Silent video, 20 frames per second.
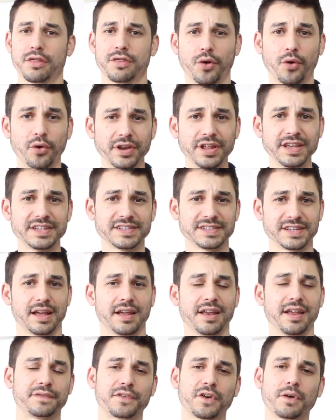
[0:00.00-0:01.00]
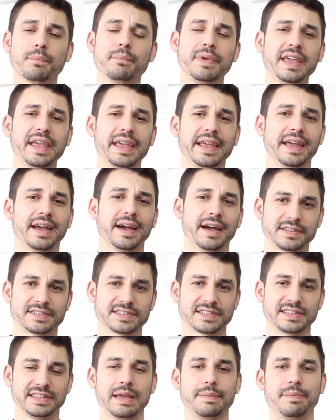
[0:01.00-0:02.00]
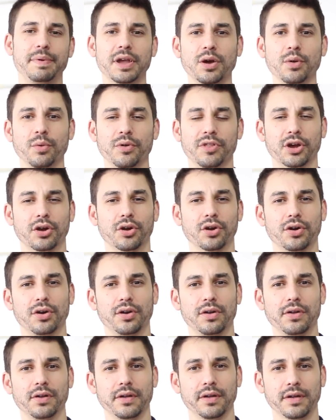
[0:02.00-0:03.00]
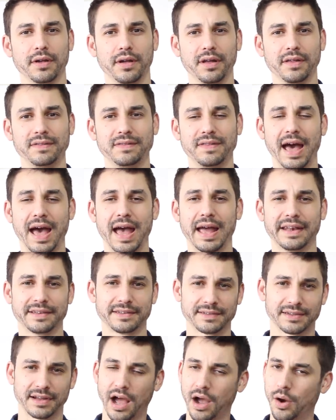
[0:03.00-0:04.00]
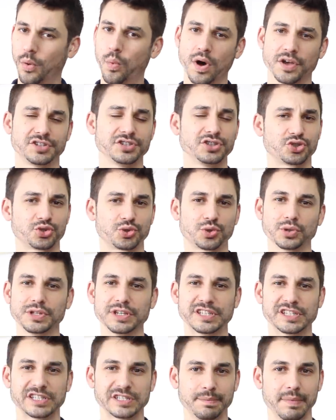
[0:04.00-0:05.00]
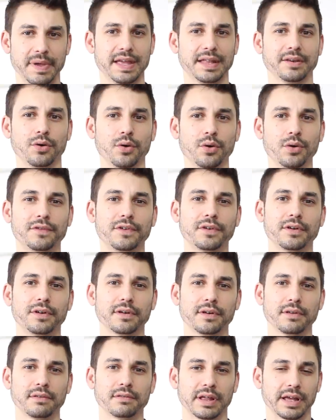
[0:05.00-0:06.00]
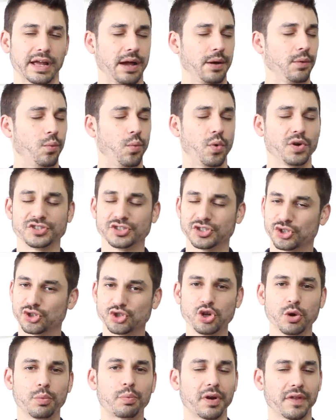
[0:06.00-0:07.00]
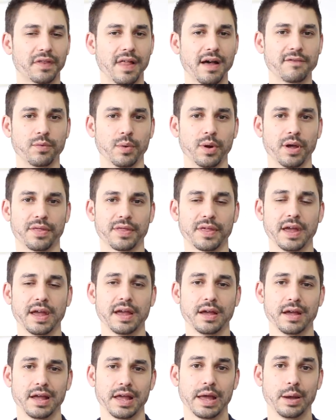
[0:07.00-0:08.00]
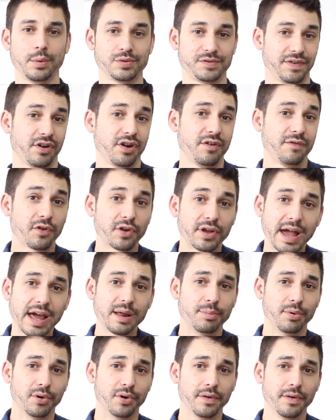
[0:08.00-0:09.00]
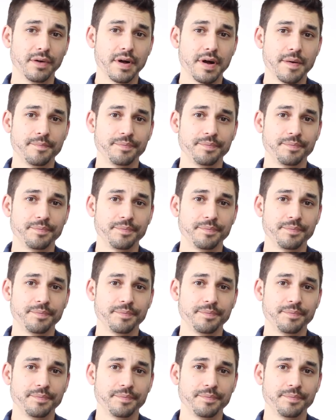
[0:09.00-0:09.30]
30s. For me, sleeping with a girl that I wasn't truly smitten over, like I wasn't super in love with, it was very forgettable.